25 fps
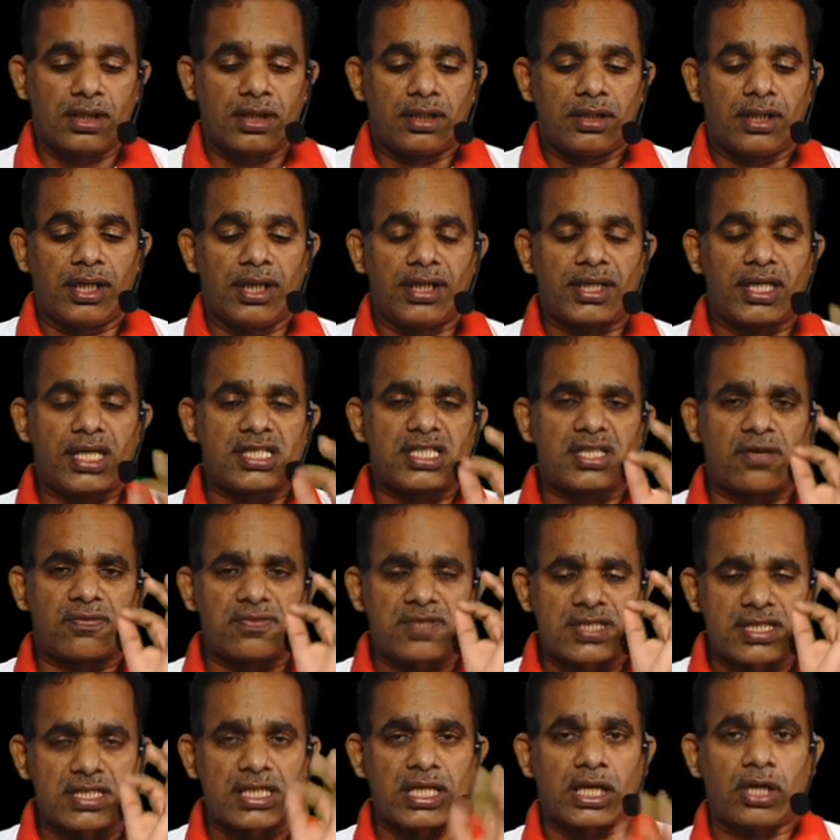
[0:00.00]
in case of
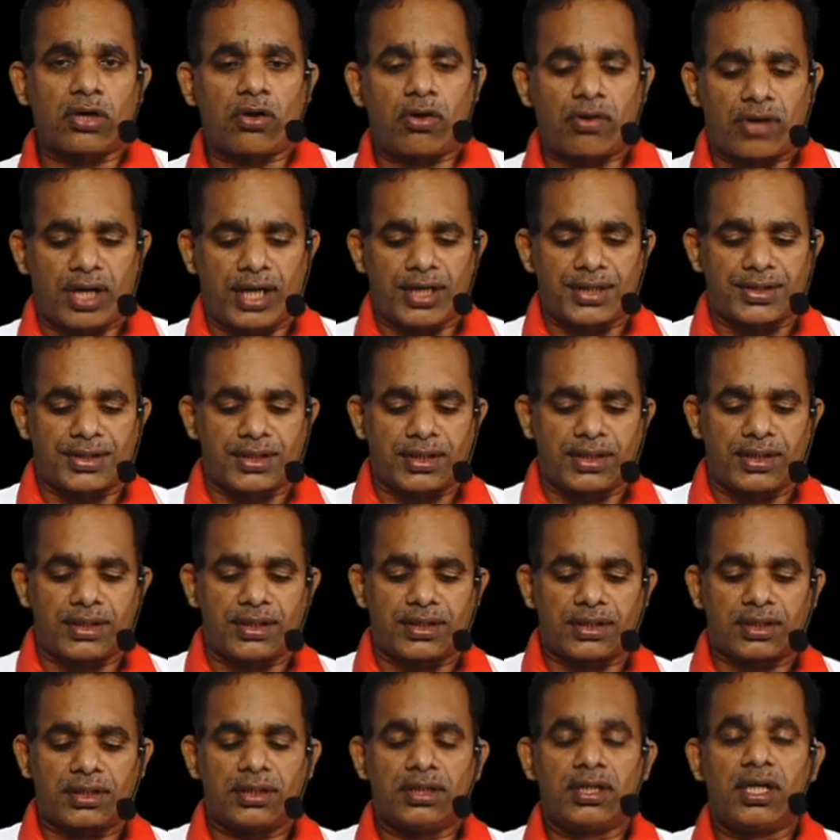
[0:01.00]
zero rated,